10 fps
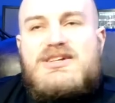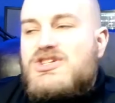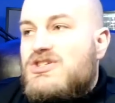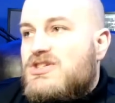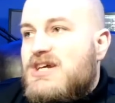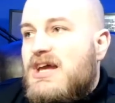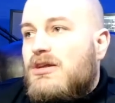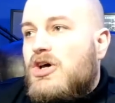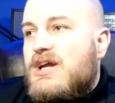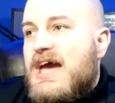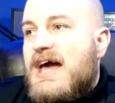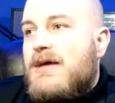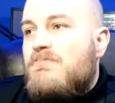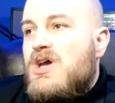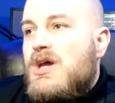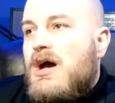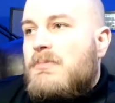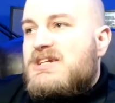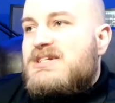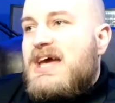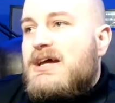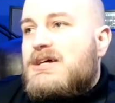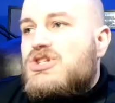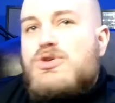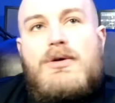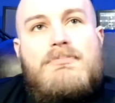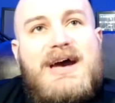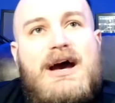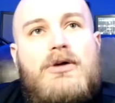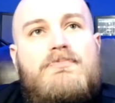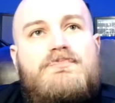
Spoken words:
Let's just take a look at it. I'm going to take us to about